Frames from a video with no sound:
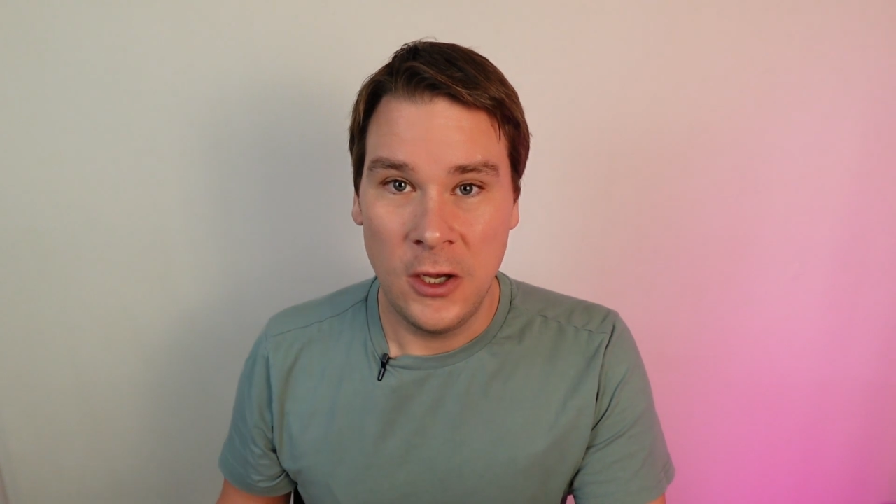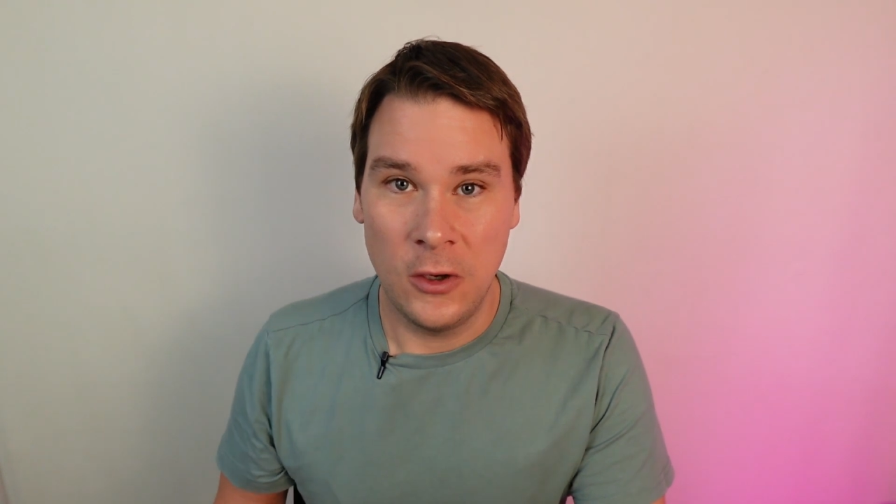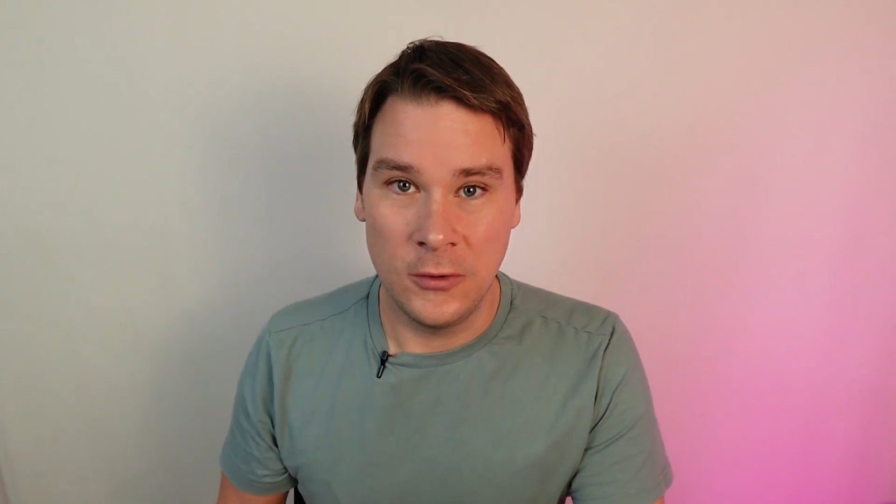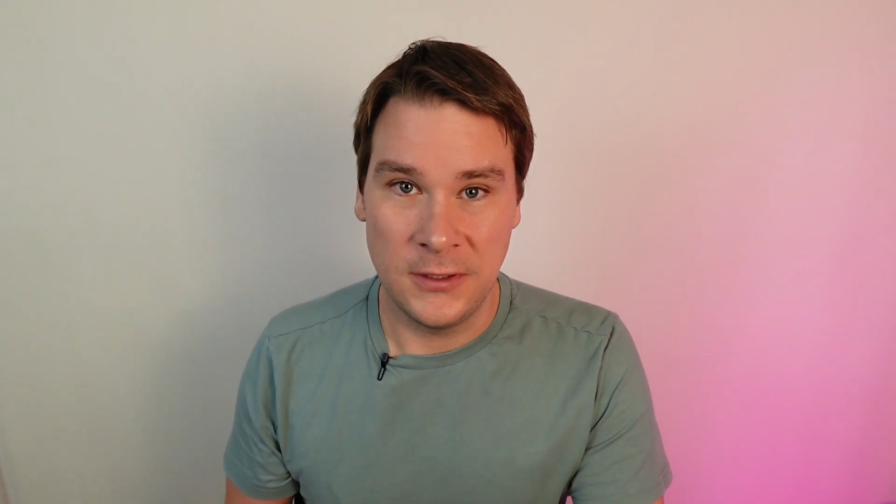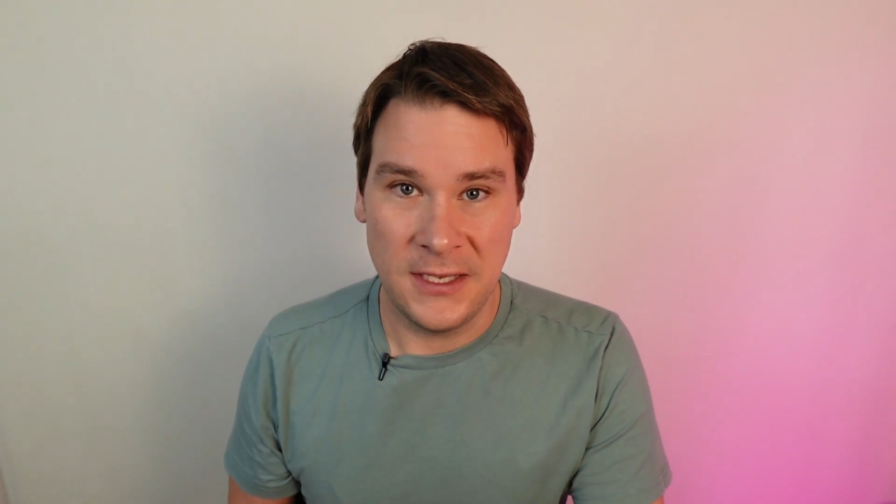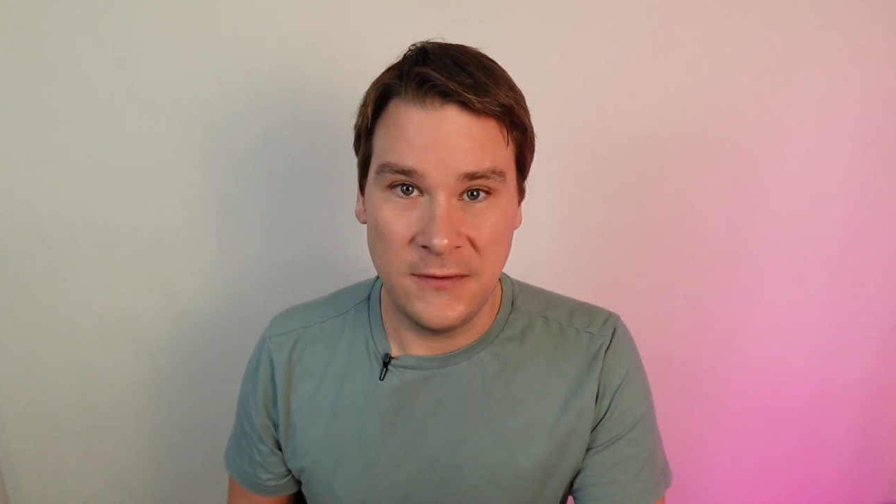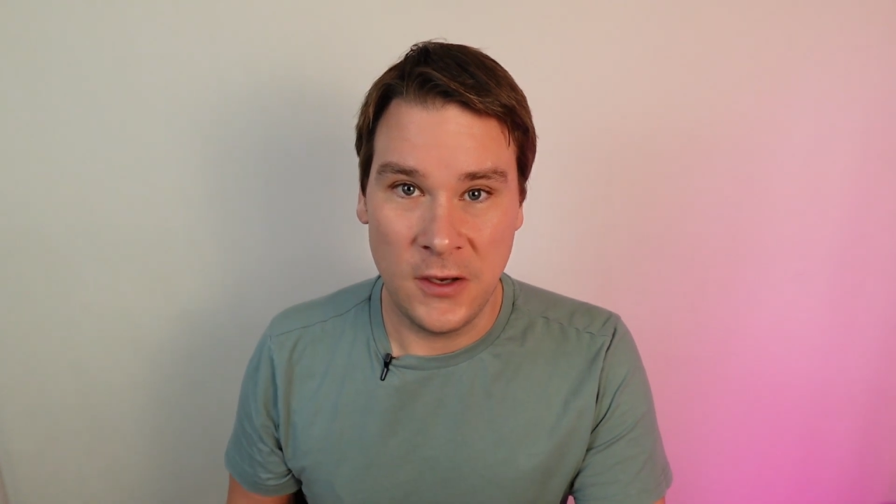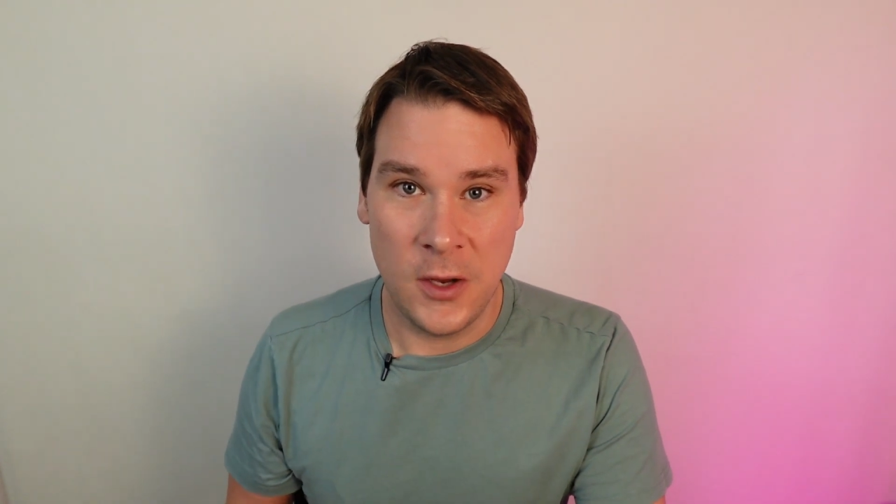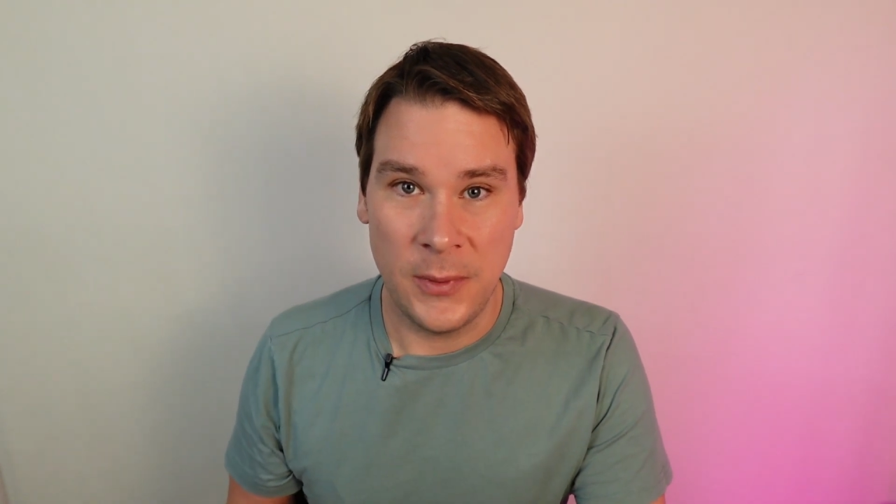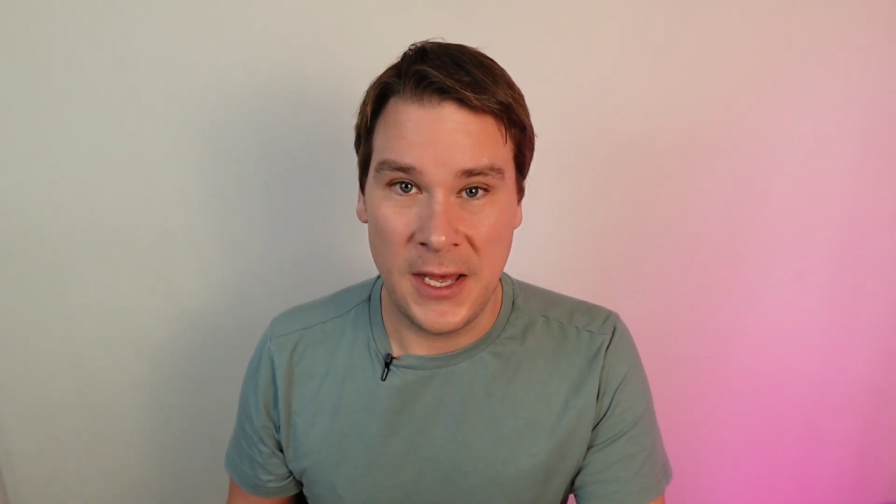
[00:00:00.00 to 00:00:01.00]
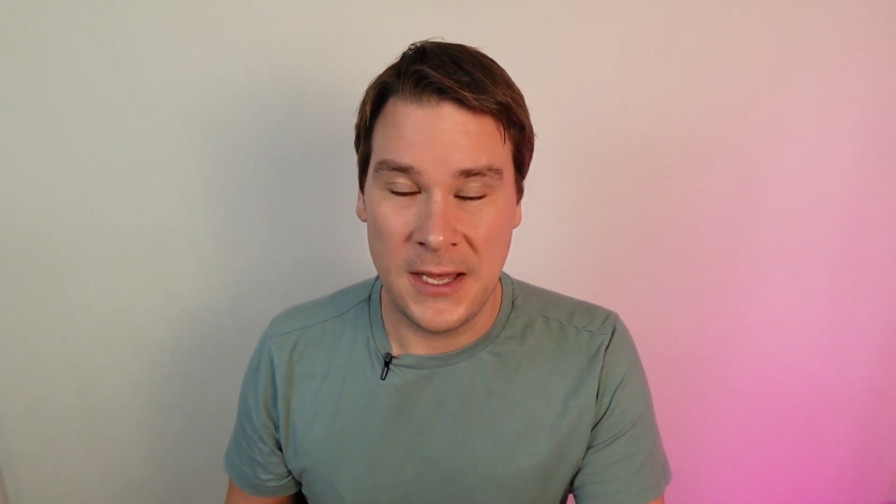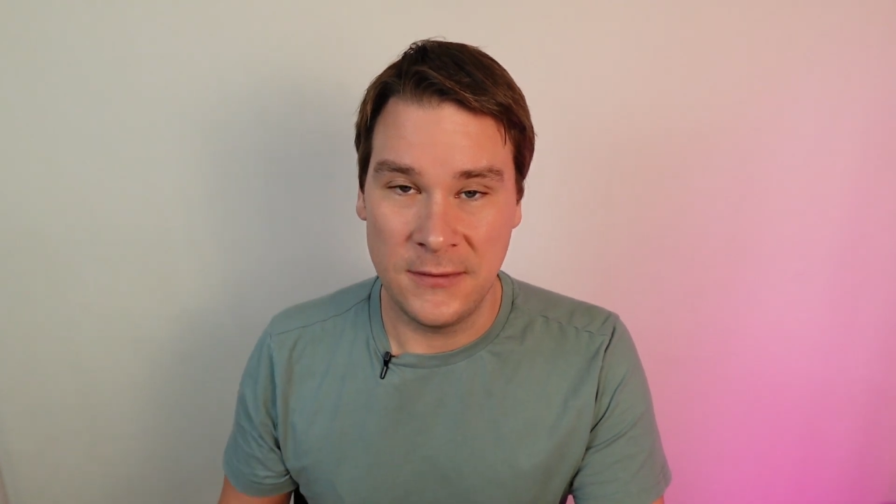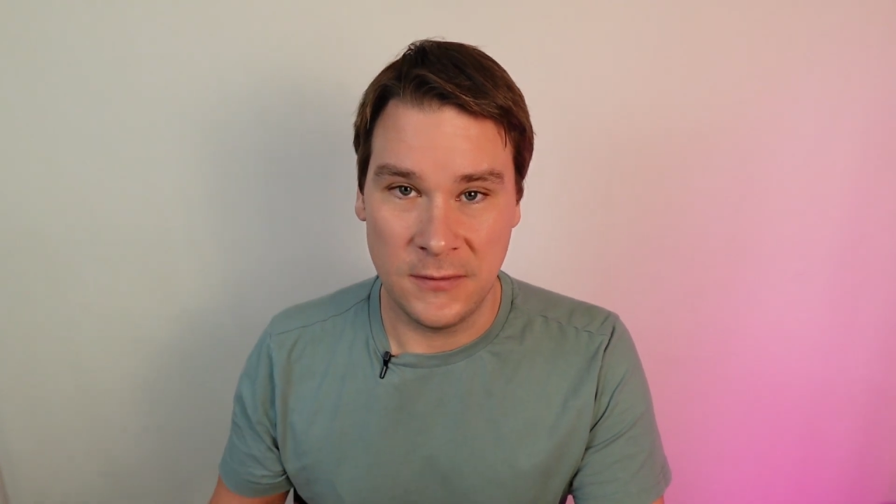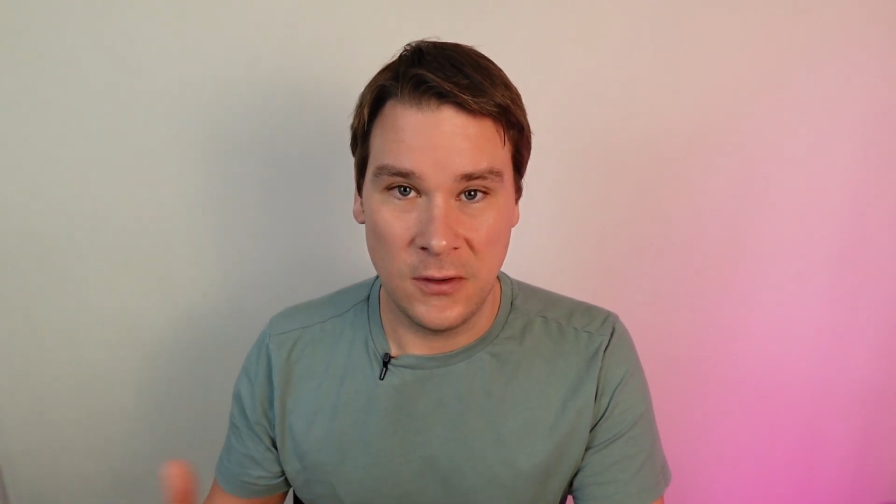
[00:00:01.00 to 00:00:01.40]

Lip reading: on GitHub and